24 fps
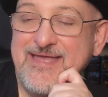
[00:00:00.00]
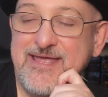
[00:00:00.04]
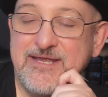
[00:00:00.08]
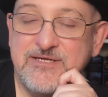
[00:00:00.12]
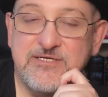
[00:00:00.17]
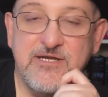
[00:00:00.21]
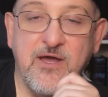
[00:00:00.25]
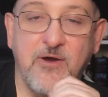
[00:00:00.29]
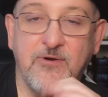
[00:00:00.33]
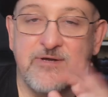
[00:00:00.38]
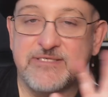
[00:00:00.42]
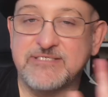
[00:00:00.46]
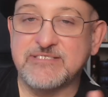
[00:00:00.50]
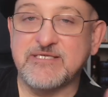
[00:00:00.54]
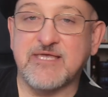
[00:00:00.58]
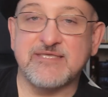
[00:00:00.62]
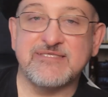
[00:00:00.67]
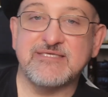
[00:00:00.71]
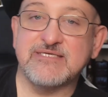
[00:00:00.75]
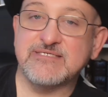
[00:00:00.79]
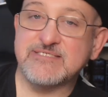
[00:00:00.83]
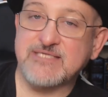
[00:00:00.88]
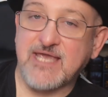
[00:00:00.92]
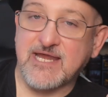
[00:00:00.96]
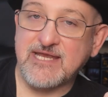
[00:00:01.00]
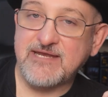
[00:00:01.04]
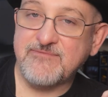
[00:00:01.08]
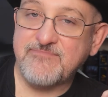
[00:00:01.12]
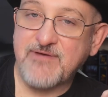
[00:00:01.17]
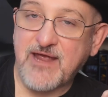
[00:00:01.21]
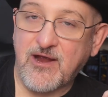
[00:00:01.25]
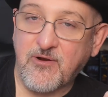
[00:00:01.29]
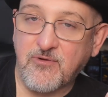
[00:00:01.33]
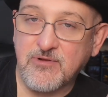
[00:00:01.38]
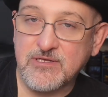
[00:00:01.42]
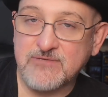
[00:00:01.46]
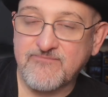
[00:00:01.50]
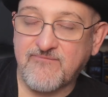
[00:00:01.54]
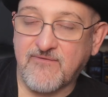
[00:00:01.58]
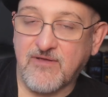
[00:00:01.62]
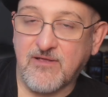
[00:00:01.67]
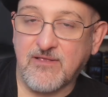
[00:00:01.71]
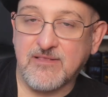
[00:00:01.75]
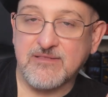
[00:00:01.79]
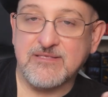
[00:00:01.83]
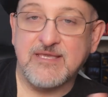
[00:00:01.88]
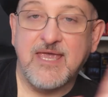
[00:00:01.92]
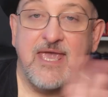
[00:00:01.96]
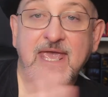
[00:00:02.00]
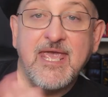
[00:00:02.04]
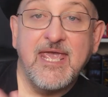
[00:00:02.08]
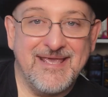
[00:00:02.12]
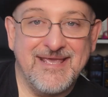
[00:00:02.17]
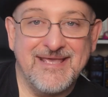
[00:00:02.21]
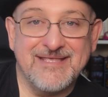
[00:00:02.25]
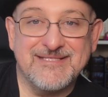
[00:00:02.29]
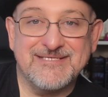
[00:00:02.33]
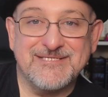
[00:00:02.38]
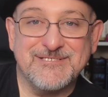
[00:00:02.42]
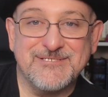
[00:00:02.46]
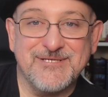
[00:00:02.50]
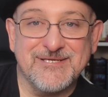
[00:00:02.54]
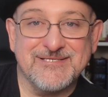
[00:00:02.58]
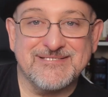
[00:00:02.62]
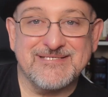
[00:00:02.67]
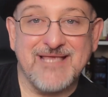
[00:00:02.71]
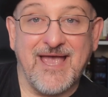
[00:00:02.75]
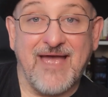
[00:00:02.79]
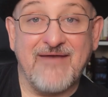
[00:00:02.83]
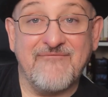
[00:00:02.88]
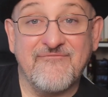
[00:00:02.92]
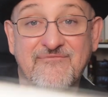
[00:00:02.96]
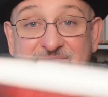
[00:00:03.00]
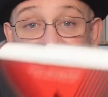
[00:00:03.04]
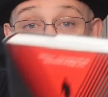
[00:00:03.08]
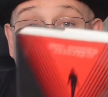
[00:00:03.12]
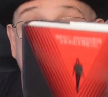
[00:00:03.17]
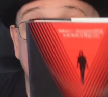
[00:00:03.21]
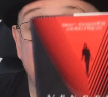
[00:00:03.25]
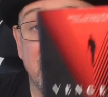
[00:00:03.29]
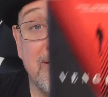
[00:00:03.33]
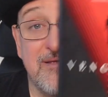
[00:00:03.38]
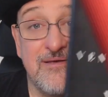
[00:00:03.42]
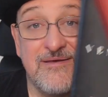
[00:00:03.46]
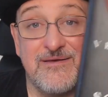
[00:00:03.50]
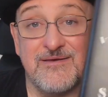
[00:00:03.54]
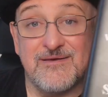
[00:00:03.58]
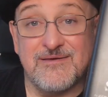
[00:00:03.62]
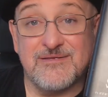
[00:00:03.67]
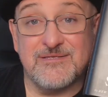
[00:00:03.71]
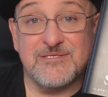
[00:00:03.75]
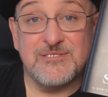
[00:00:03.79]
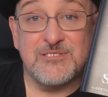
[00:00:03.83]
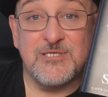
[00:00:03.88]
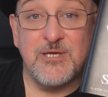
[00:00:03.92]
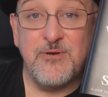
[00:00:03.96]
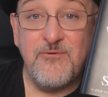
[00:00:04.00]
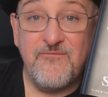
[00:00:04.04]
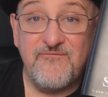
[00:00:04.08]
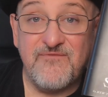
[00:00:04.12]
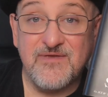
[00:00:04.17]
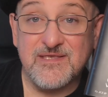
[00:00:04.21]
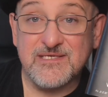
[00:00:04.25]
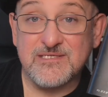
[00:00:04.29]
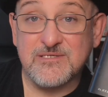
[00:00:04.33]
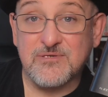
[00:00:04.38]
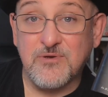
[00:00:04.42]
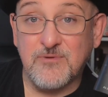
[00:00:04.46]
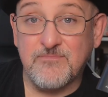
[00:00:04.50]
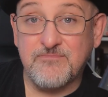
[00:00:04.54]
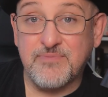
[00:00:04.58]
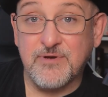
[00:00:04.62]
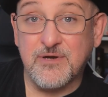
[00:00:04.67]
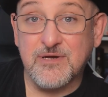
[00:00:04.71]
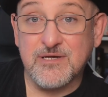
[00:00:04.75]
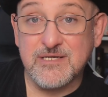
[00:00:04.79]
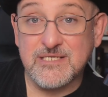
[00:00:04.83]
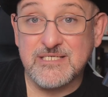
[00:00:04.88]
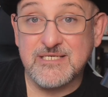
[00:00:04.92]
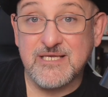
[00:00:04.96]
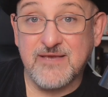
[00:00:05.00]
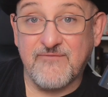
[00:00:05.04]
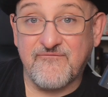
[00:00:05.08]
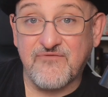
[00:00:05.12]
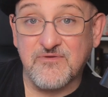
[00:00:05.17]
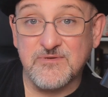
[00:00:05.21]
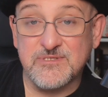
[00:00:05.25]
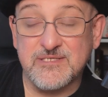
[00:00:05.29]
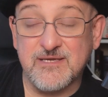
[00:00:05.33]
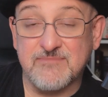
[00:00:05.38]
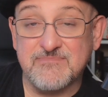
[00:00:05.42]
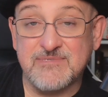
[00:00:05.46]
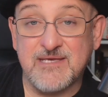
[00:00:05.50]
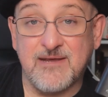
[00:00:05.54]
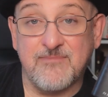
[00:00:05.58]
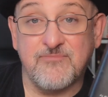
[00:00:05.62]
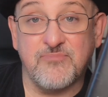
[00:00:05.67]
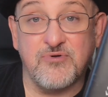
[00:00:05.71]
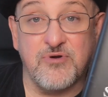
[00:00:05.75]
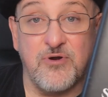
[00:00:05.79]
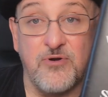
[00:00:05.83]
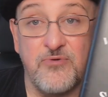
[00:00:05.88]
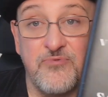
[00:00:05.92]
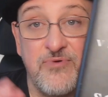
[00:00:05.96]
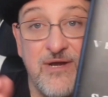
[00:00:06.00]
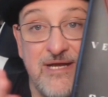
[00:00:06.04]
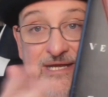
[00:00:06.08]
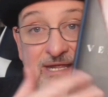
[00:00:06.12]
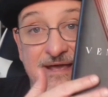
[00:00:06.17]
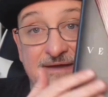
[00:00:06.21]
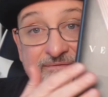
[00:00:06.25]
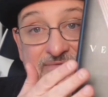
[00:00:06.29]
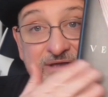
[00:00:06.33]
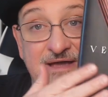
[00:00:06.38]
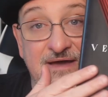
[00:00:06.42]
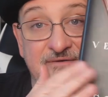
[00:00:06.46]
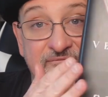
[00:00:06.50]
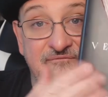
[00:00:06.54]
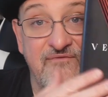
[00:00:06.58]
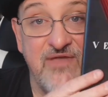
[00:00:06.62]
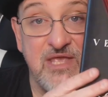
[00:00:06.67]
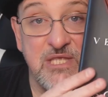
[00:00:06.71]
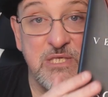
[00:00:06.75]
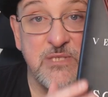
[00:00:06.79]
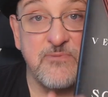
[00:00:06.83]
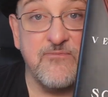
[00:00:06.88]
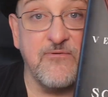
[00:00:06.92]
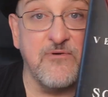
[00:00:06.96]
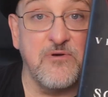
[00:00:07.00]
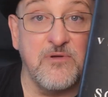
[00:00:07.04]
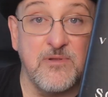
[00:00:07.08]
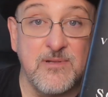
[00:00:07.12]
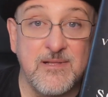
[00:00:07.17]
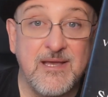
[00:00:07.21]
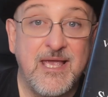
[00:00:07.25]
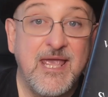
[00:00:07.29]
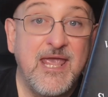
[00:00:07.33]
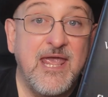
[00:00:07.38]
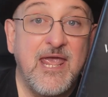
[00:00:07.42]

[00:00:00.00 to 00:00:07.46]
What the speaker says: No, it's not the Stein of Power's fault. It's just I've got 2 physical books for September already. I've got Vengeful,